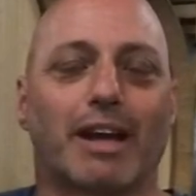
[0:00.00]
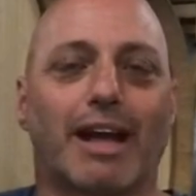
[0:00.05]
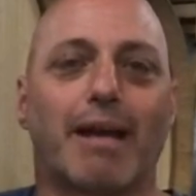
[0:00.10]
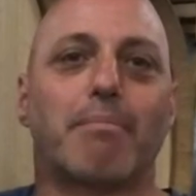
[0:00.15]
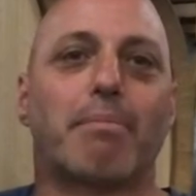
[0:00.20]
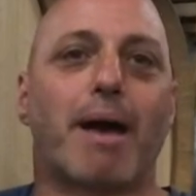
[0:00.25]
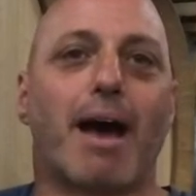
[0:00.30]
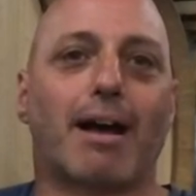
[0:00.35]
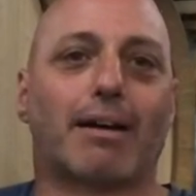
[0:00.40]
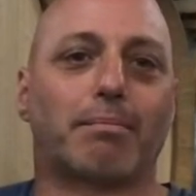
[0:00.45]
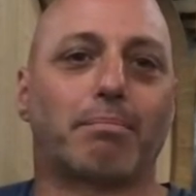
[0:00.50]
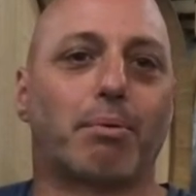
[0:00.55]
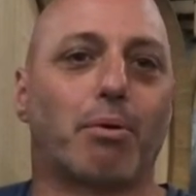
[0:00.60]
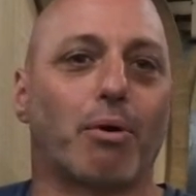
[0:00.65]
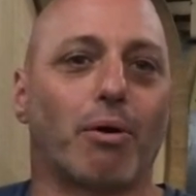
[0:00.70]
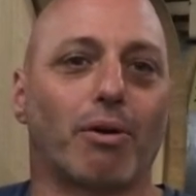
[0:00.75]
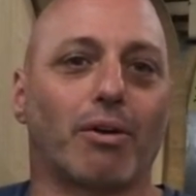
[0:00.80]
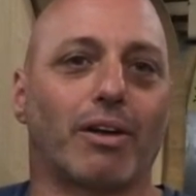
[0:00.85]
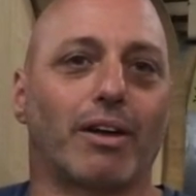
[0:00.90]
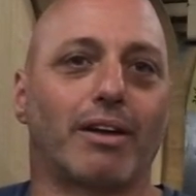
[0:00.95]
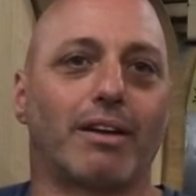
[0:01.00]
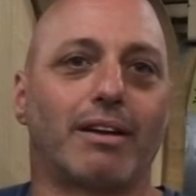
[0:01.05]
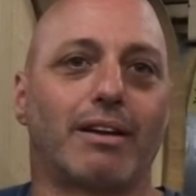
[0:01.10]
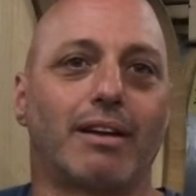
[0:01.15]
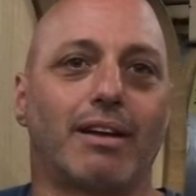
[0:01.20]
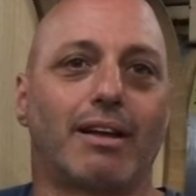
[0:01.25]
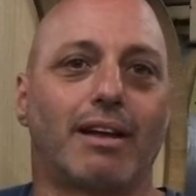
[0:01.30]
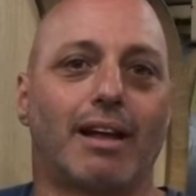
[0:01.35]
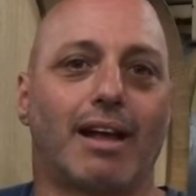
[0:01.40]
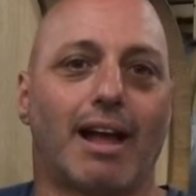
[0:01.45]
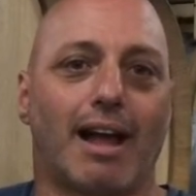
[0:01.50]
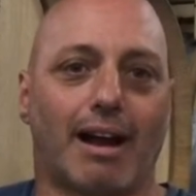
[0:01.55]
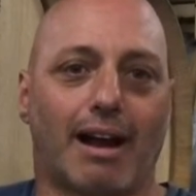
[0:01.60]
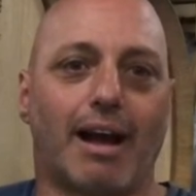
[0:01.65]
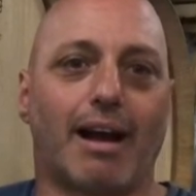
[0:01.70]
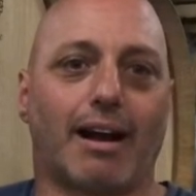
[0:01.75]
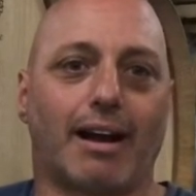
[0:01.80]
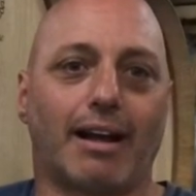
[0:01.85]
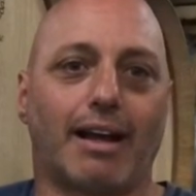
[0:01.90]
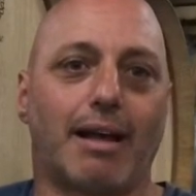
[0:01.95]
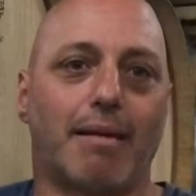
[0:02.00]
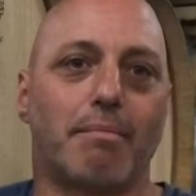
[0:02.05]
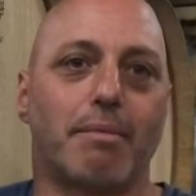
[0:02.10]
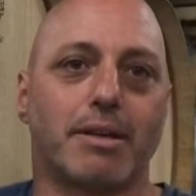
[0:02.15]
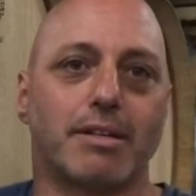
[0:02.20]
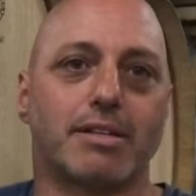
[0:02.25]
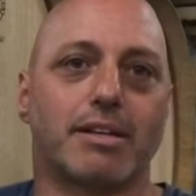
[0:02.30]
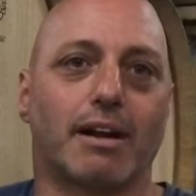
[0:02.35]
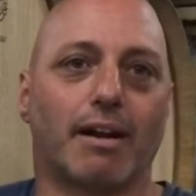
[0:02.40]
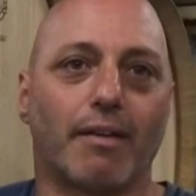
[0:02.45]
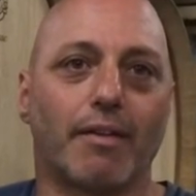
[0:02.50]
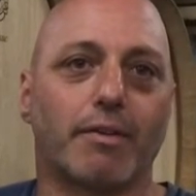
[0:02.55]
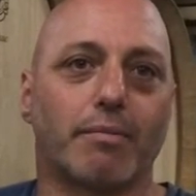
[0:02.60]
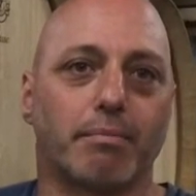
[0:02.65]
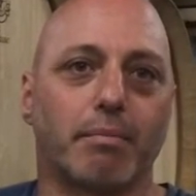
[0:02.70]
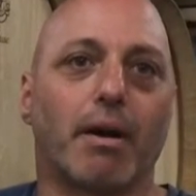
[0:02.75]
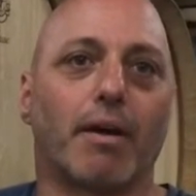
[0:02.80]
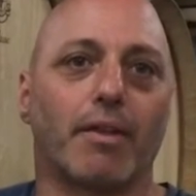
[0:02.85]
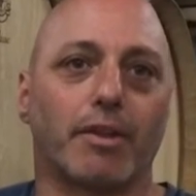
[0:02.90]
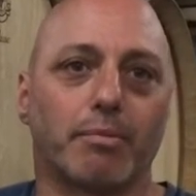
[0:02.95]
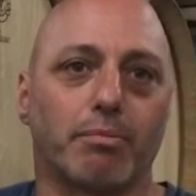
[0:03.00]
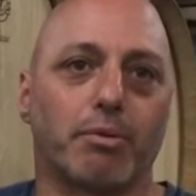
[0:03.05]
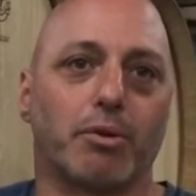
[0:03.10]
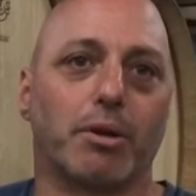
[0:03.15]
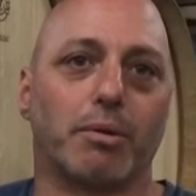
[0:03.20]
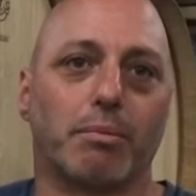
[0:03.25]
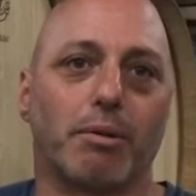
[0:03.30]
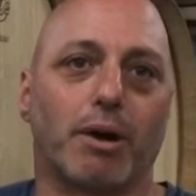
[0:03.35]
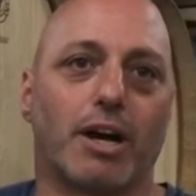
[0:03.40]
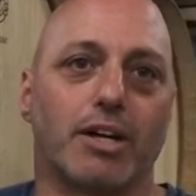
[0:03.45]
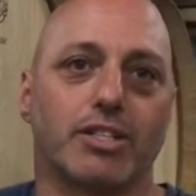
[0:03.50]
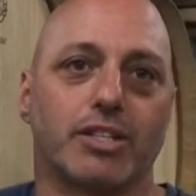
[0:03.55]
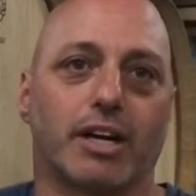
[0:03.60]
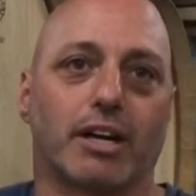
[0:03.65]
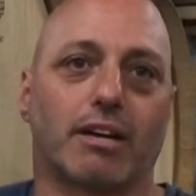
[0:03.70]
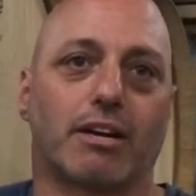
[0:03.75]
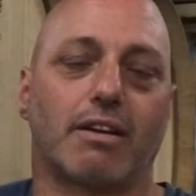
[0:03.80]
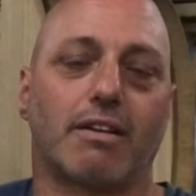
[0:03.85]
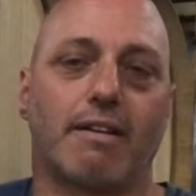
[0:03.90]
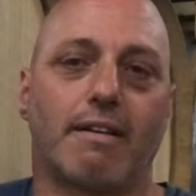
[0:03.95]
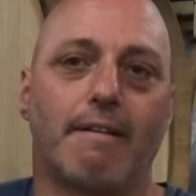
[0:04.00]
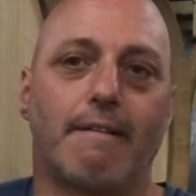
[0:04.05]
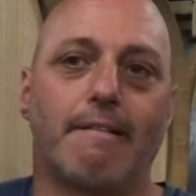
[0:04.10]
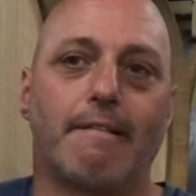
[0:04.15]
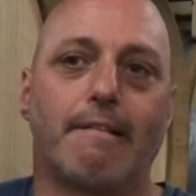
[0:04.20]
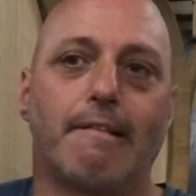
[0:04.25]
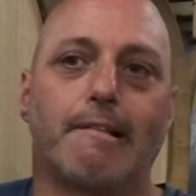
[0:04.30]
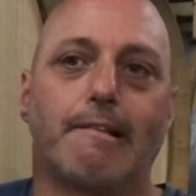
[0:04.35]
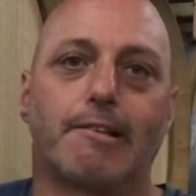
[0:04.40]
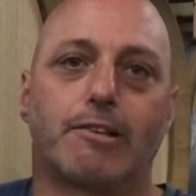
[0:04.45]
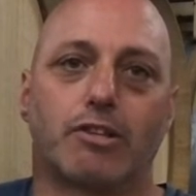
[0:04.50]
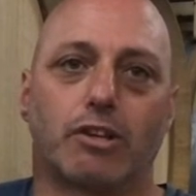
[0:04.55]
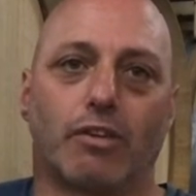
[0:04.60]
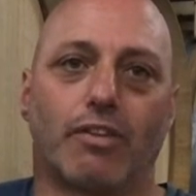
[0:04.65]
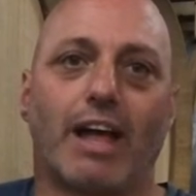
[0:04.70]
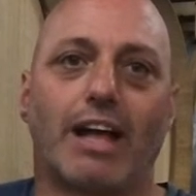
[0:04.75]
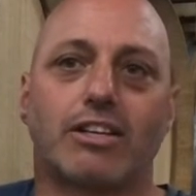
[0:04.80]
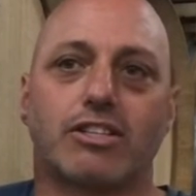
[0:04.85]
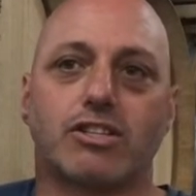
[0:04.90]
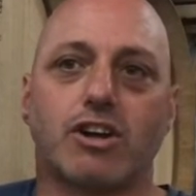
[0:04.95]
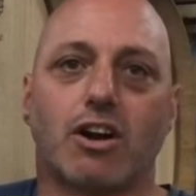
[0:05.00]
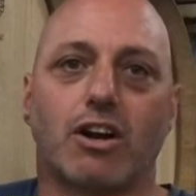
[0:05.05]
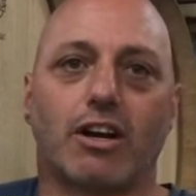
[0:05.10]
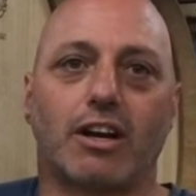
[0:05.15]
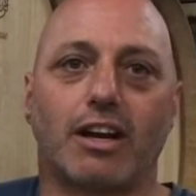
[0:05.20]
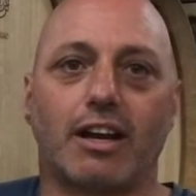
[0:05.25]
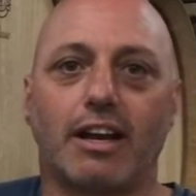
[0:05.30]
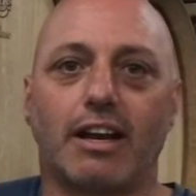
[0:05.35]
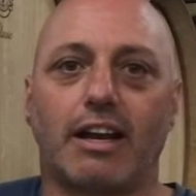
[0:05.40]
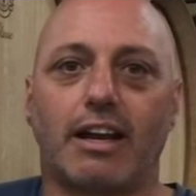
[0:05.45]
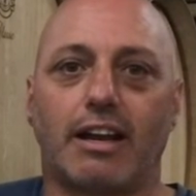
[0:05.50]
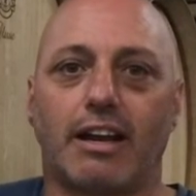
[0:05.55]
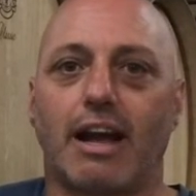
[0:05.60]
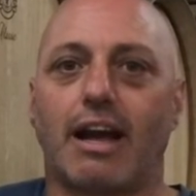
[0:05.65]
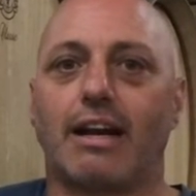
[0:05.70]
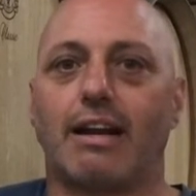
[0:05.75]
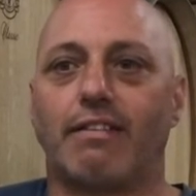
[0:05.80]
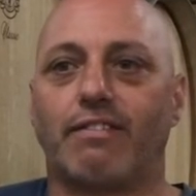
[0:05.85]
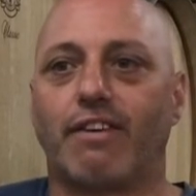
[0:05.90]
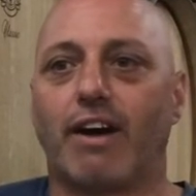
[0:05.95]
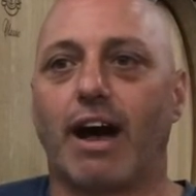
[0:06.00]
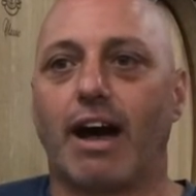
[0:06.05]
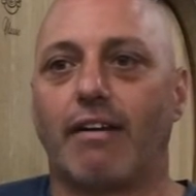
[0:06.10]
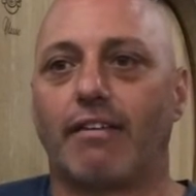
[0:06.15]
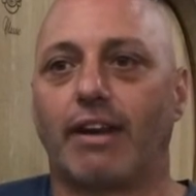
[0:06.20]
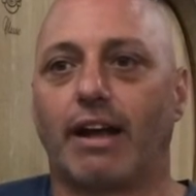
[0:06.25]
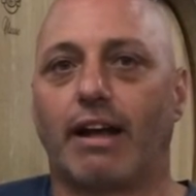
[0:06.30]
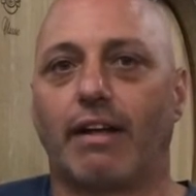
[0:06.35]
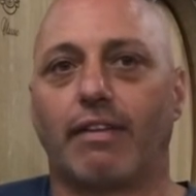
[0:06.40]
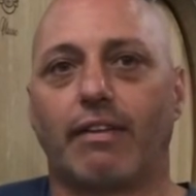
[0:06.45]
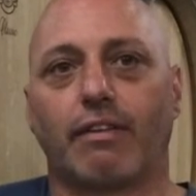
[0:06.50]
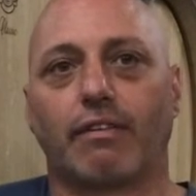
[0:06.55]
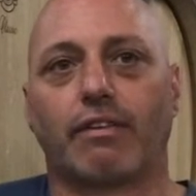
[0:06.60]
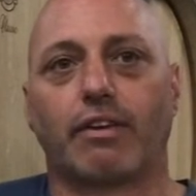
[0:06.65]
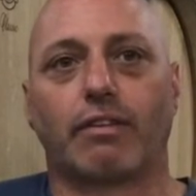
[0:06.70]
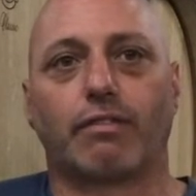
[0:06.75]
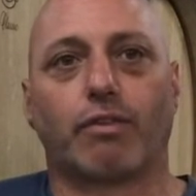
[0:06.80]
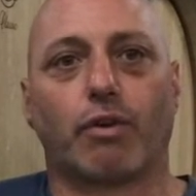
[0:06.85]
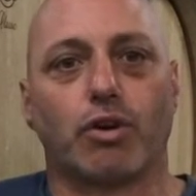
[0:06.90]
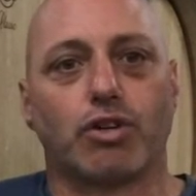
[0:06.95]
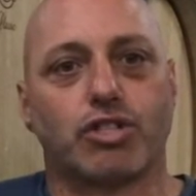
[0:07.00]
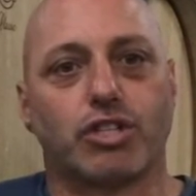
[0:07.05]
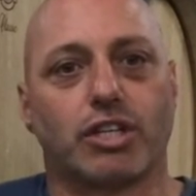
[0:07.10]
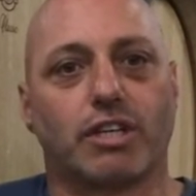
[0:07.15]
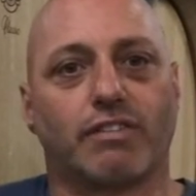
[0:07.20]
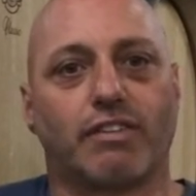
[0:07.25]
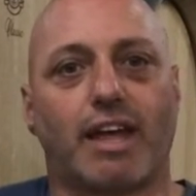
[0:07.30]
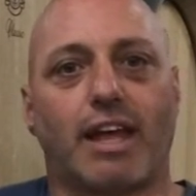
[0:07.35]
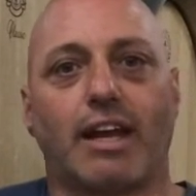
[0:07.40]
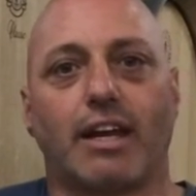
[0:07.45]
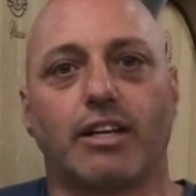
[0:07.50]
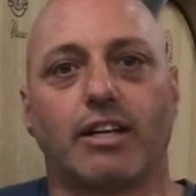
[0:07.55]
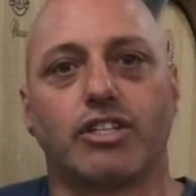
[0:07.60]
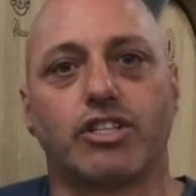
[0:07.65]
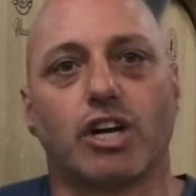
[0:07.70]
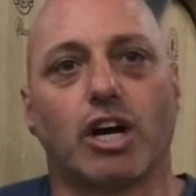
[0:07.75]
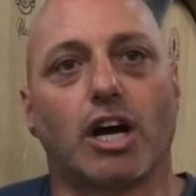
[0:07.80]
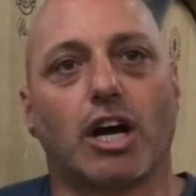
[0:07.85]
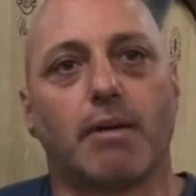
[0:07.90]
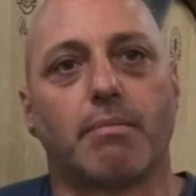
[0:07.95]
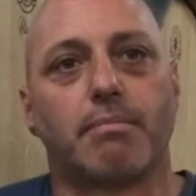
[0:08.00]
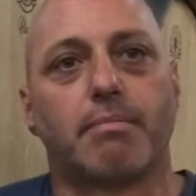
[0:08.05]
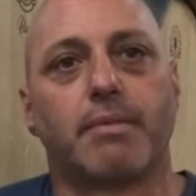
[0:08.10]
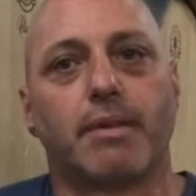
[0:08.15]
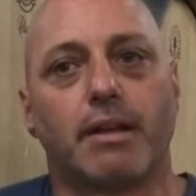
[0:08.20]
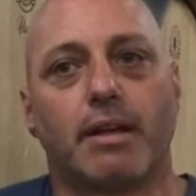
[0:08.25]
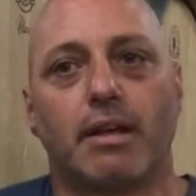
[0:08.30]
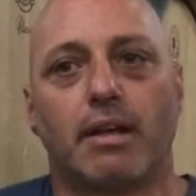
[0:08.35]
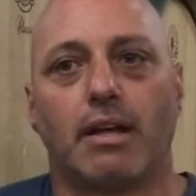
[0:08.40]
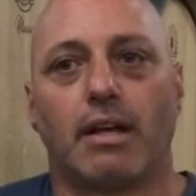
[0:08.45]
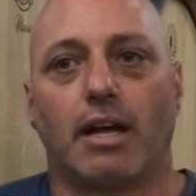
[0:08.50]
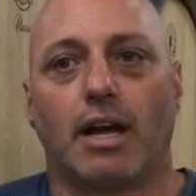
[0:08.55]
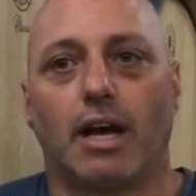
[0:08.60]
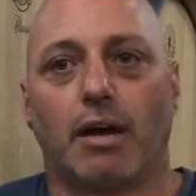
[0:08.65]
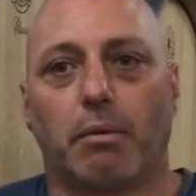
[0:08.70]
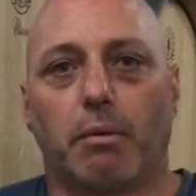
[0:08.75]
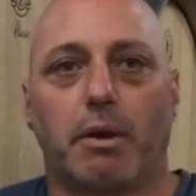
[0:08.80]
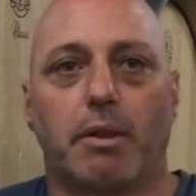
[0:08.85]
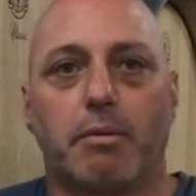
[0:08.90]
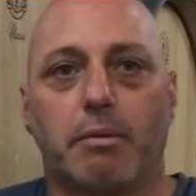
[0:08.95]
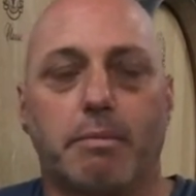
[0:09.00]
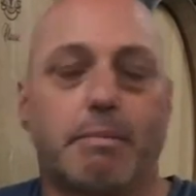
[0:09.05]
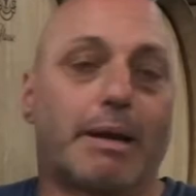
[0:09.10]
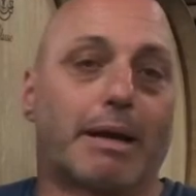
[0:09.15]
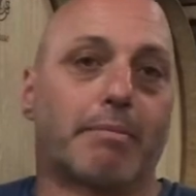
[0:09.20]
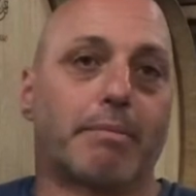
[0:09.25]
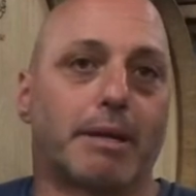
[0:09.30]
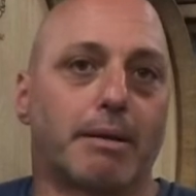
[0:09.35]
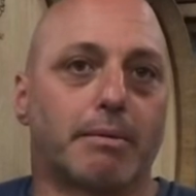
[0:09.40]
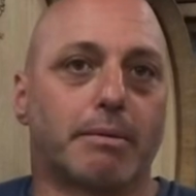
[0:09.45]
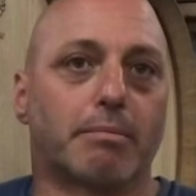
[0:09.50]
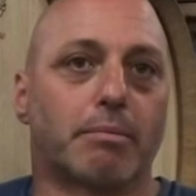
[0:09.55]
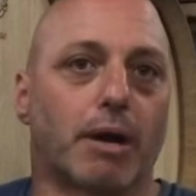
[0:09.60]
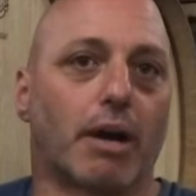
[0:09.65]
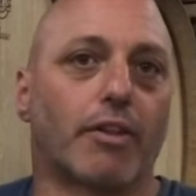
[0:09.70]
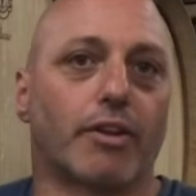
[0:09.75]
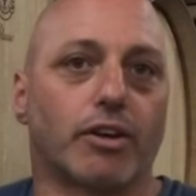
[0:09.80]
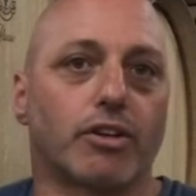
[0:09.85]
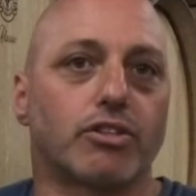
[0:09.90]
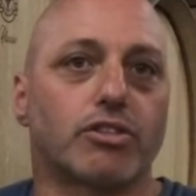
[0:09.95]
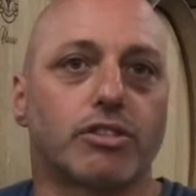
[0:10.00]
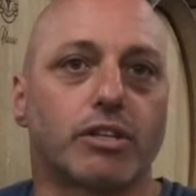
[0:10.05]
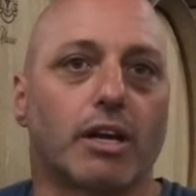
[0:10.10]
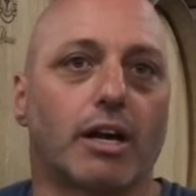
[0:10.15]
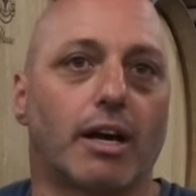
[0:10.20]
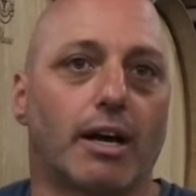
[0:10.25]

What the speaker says: I get back to Portland, I'm going to get busy on this brewing project. So that started in '95, and I had the good fortune of getting a job with the McMiniman Brothers